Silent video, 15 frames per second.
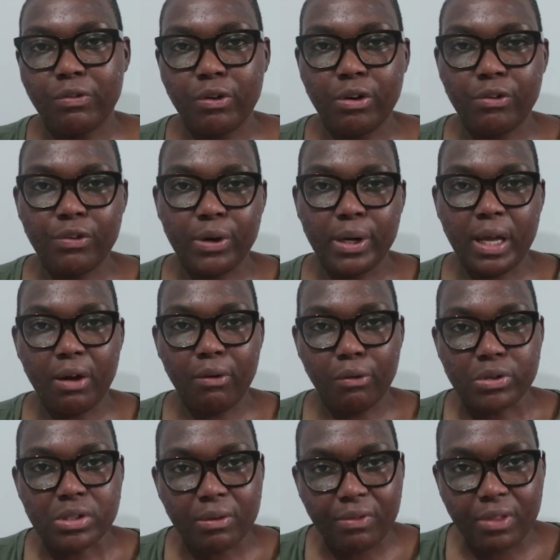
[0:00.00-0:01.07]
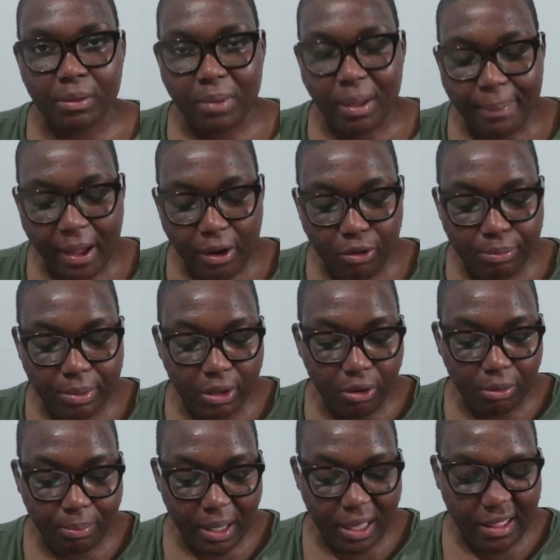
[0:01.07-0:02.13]
for over an hour or something, my back would be
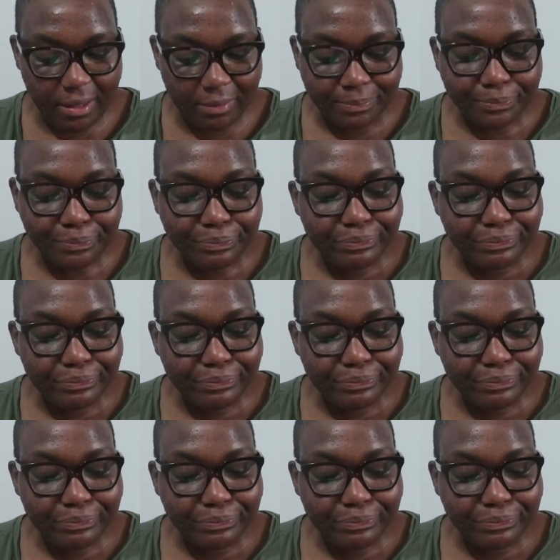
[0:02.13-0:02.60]
gone by then.